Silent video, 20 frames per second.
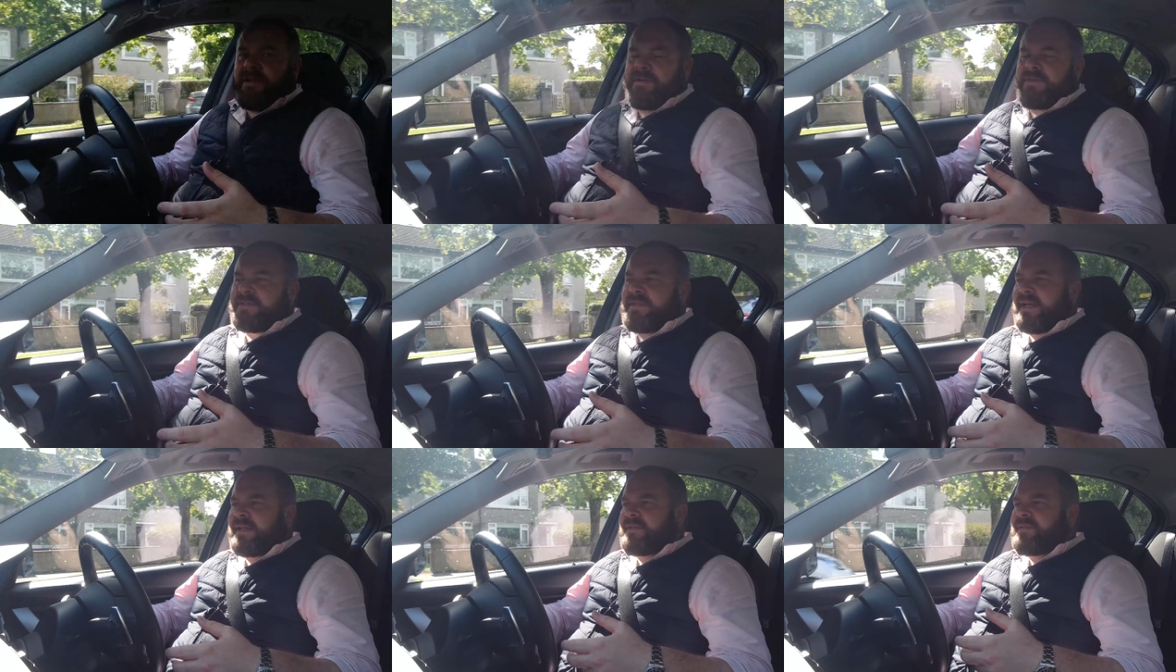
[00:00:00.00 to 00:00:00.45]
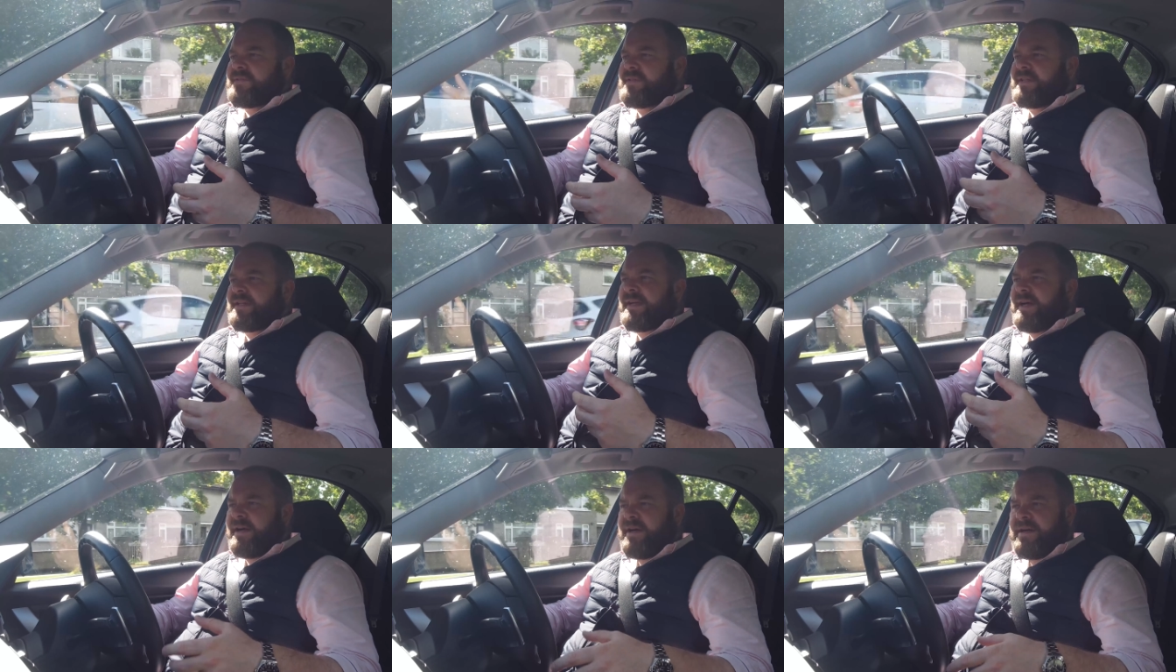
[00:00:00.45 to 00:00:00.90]
of those settings,
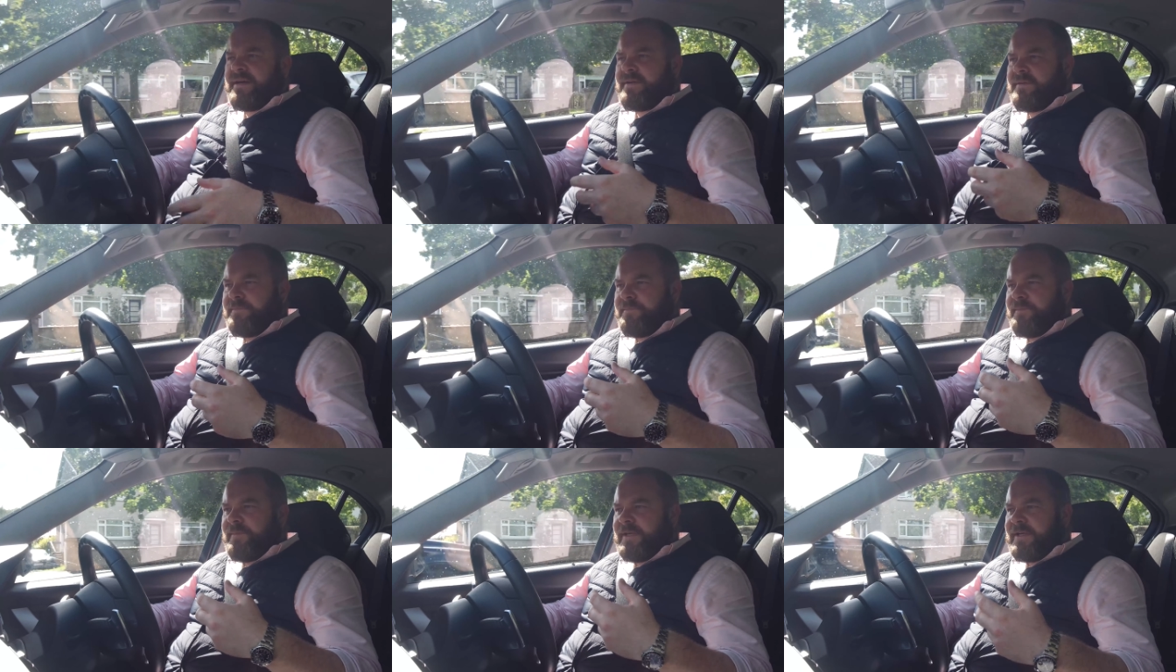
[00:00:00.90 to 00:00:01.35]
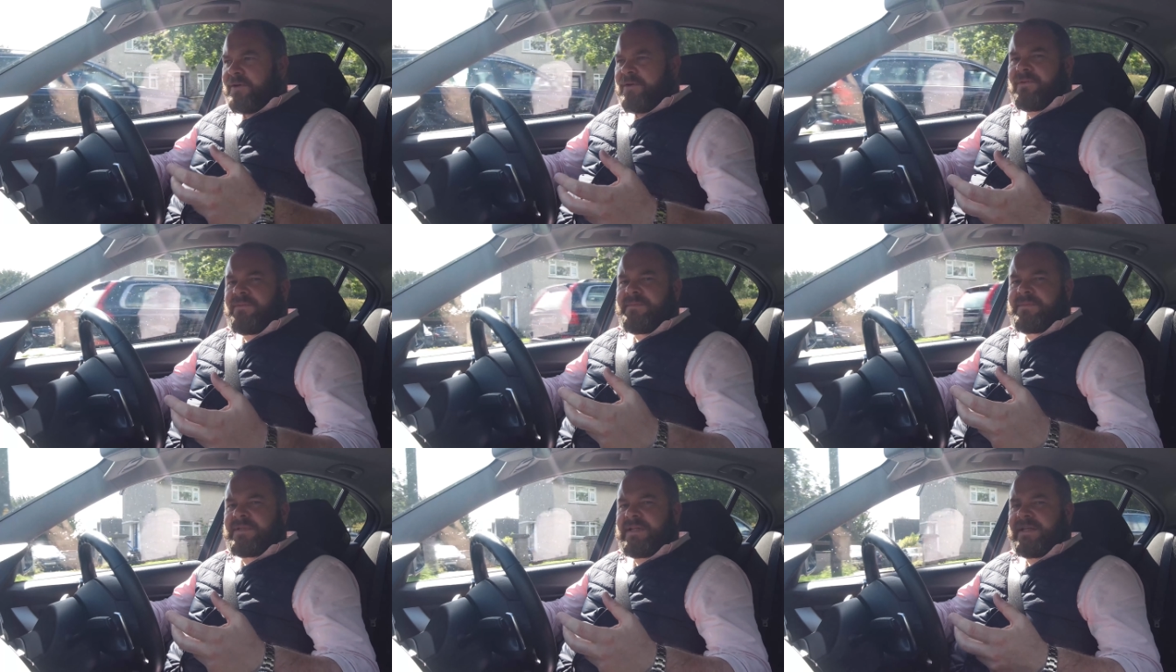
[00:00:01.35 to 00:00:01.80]
the car
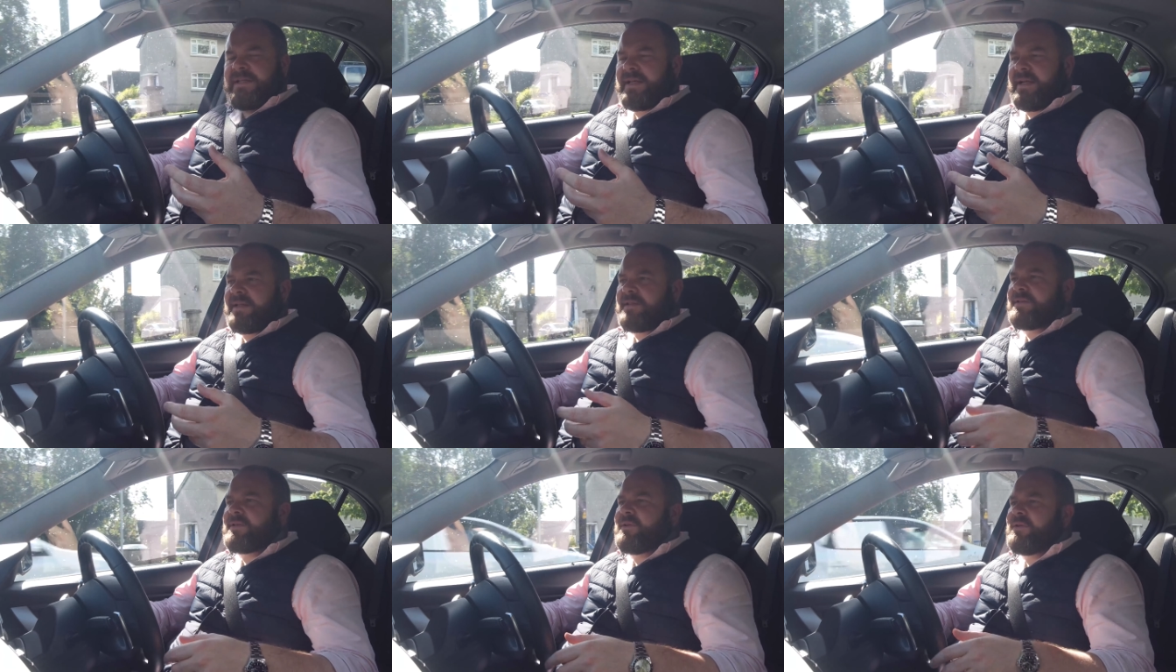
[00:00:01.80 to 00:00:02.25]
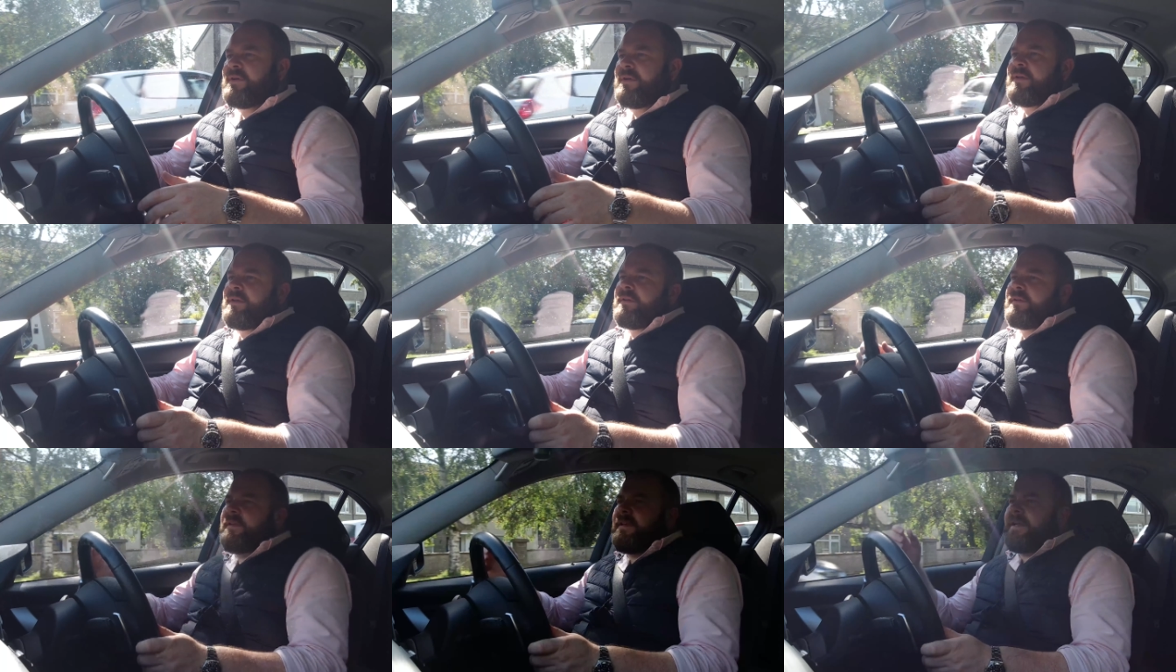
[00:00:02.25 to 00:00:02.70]
becomes like that. So
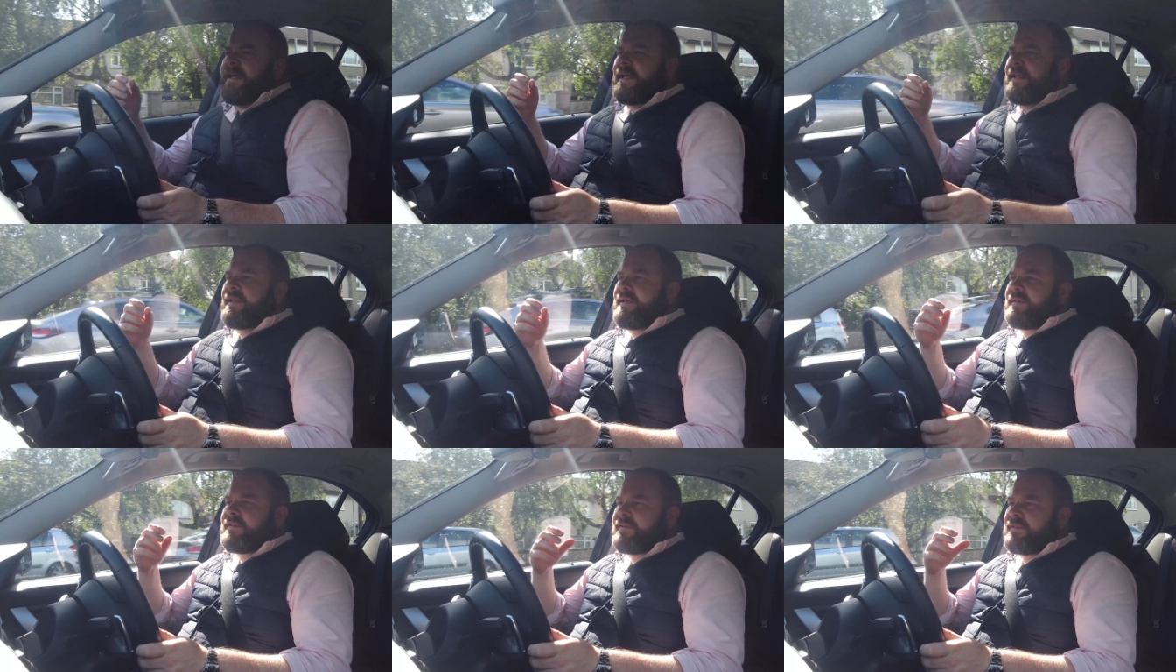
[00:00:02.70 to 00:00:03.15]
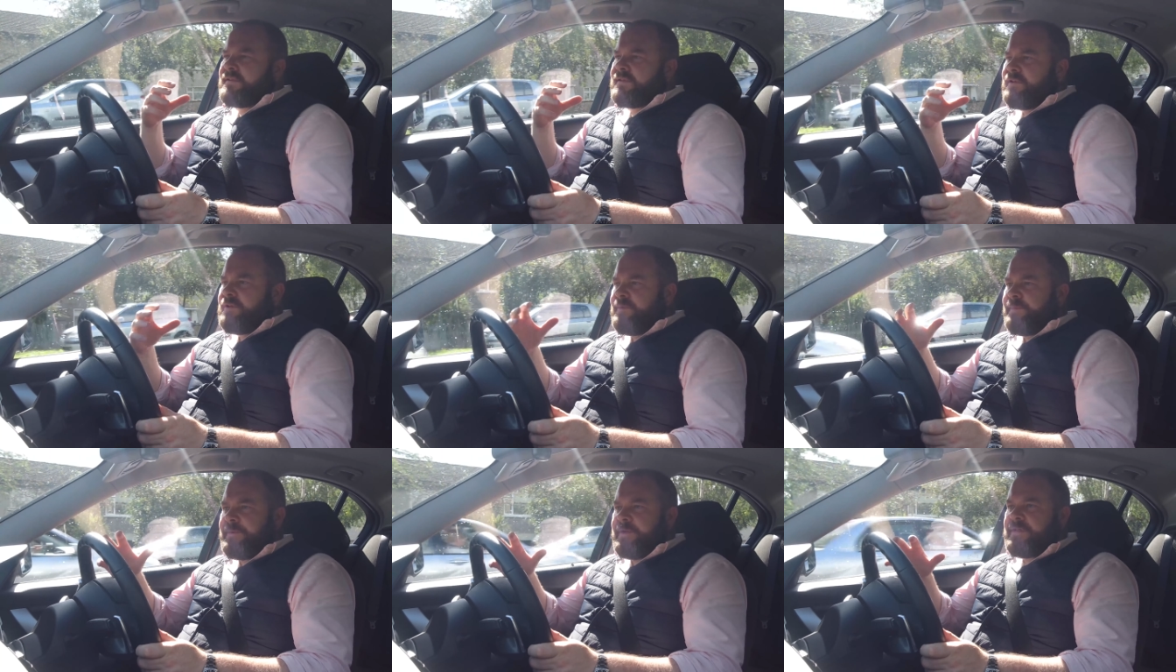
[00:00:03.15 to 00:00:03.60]
you get this
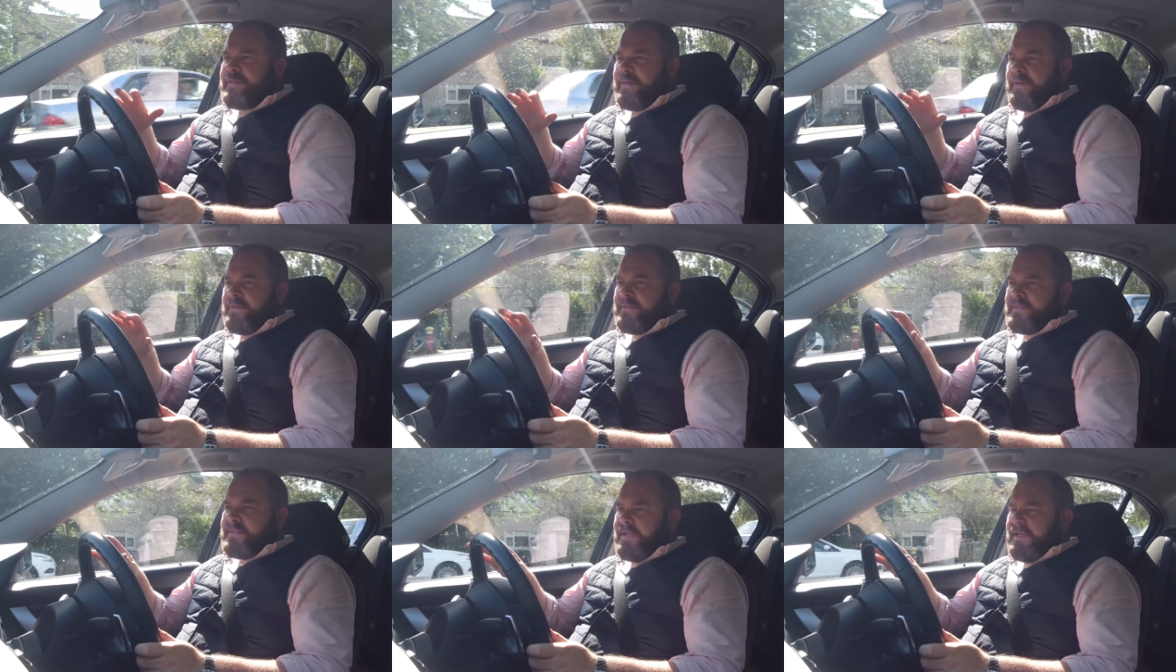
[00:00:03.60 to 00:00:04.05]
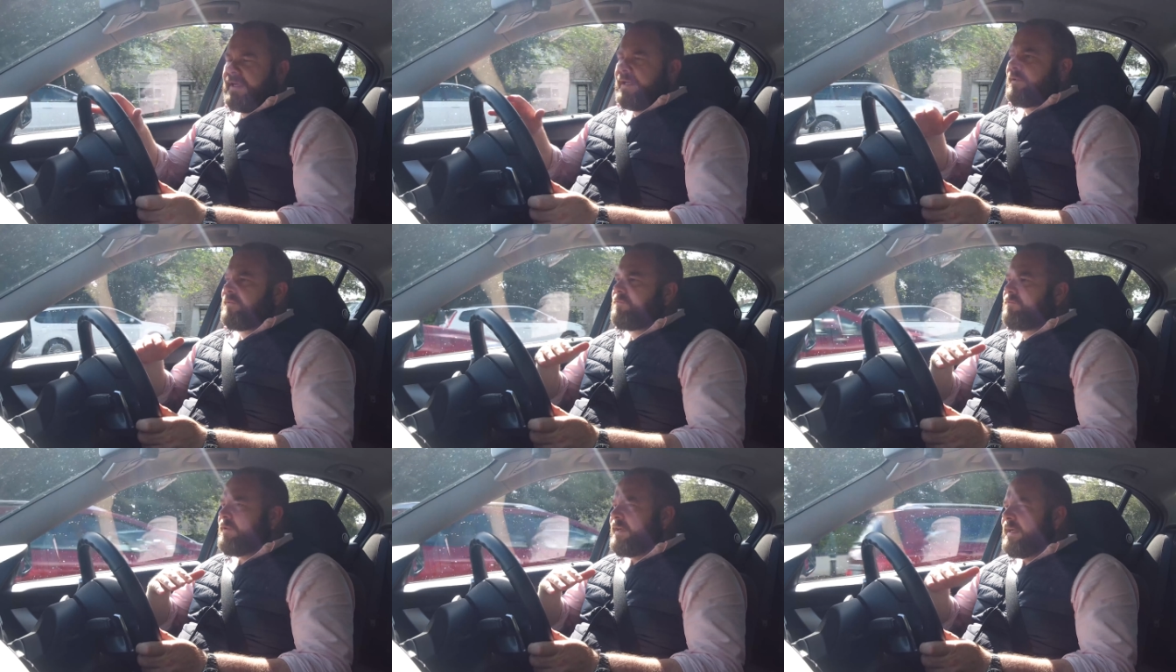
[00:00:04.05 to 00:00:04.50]
super
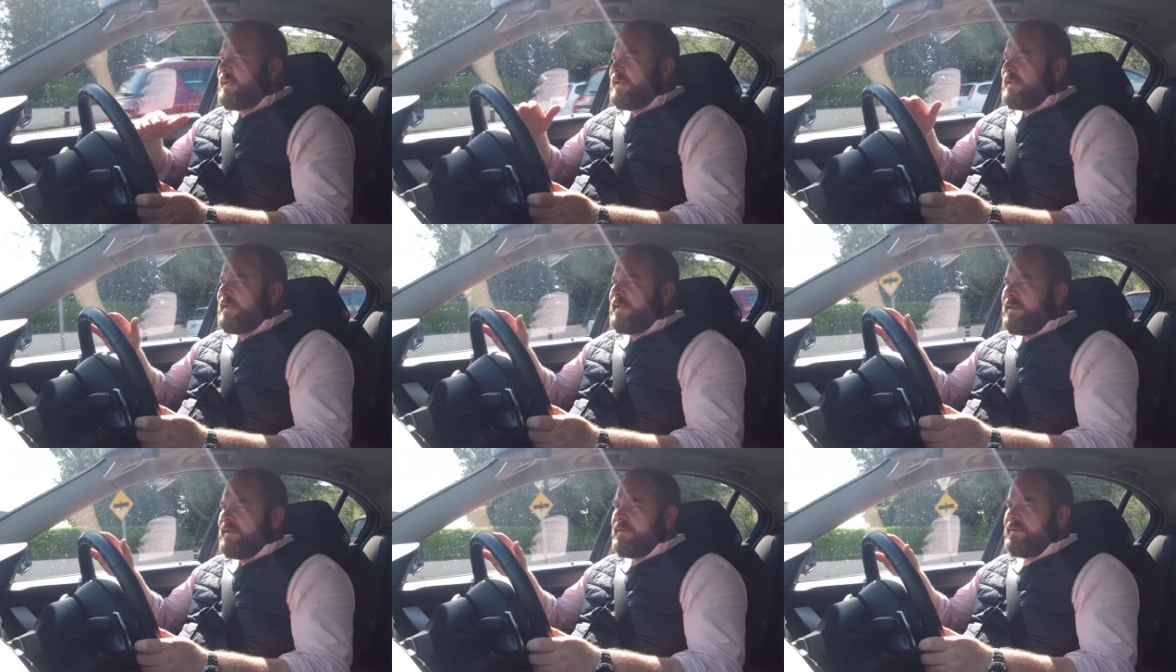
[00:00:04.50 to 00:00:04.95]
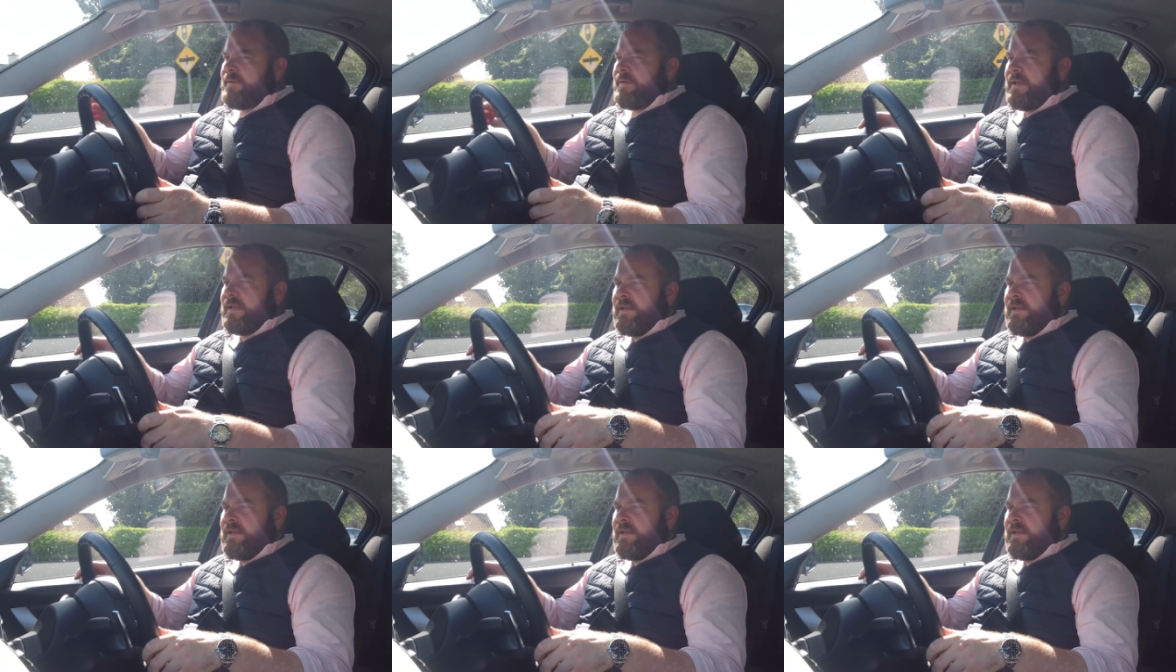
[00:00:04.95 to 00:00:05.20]
docile, really